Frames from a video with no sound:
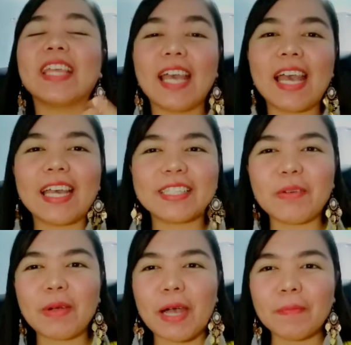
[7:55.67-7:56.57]

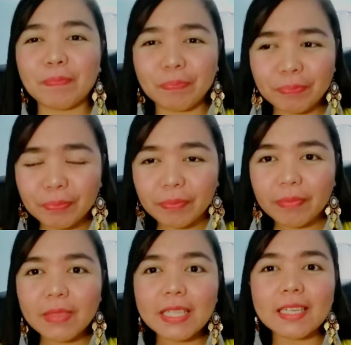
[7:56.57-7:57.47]
Nakakatawa.
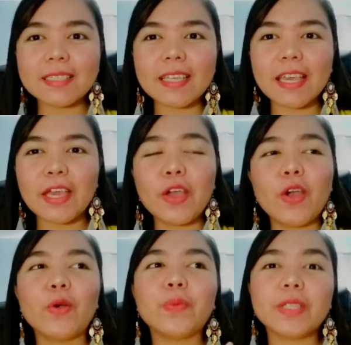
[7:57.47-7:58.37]
Kasi
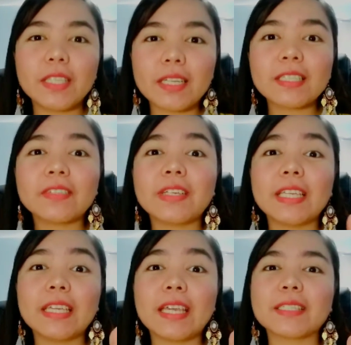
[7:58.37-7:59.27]
we didn't
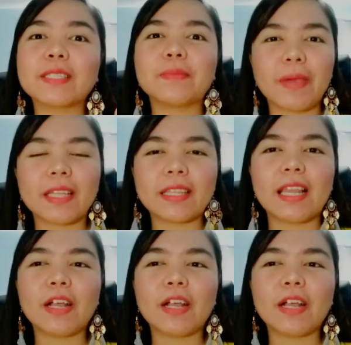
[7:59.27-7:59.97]
really expect